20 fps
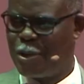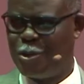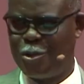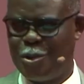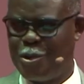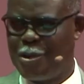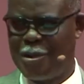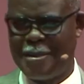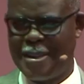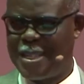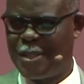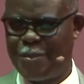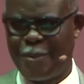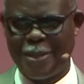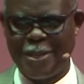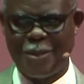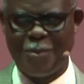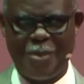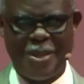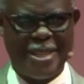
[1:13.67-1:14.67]
should your
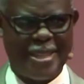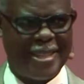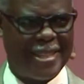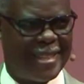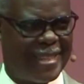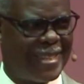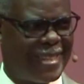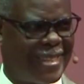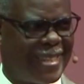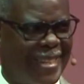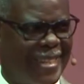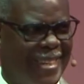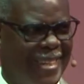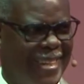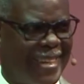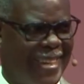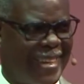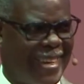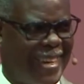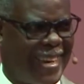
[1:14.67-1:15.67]
response be?
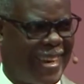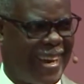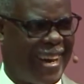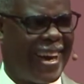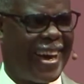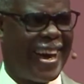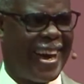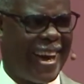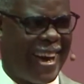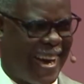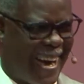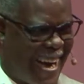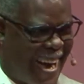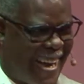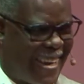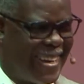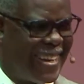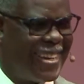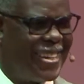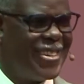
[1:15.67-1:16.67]

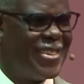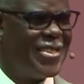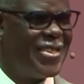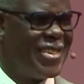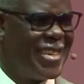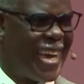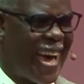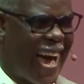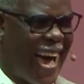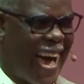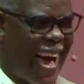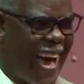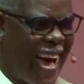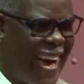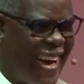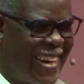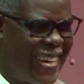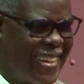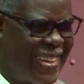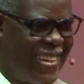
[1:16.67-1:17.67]
Hallelujah.
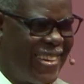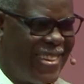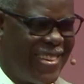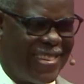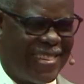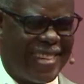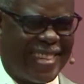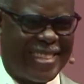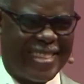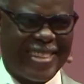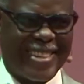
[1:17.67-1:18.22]
Glory to